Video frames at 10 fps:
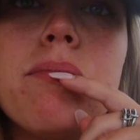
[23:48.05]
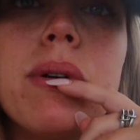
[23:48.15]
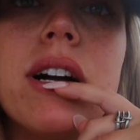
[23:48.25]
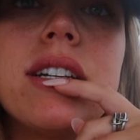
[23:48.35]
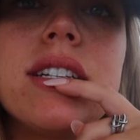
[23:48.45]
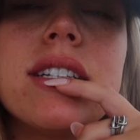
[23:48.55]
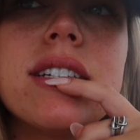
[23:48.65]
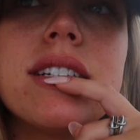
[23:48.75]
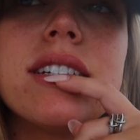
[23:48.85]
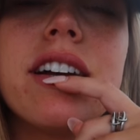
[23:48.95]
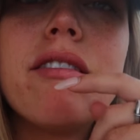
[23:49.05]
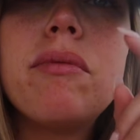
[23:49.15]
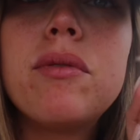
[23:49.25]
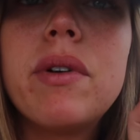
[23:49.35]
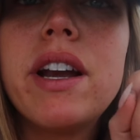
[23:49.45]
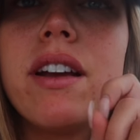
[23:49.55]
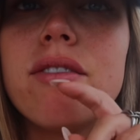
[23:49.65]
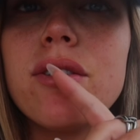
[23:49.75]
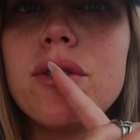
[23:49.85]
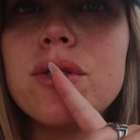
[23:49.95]
but I've been waiting
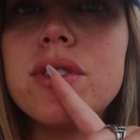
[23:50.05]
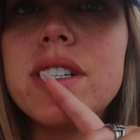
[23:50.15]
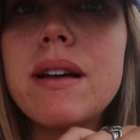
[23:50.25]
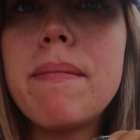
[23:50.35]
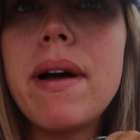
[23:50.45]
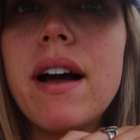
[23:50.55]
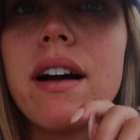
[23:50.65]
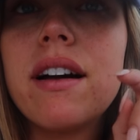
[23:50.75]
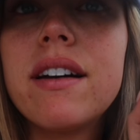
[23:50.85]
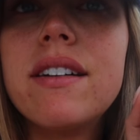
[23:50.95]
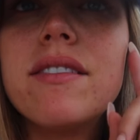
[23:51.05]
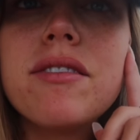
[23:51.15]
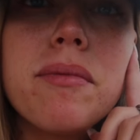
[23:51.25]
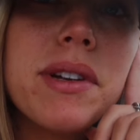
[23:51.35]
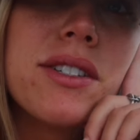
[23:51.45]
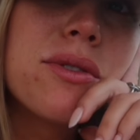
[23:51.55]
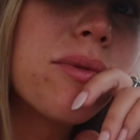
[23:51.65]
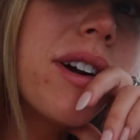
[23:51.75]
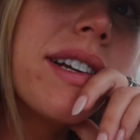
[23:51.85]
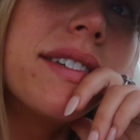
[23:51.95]
for Cruz to get back from his
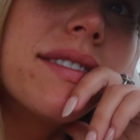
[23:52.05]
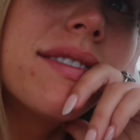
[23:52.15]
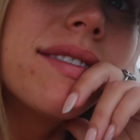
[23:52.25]
run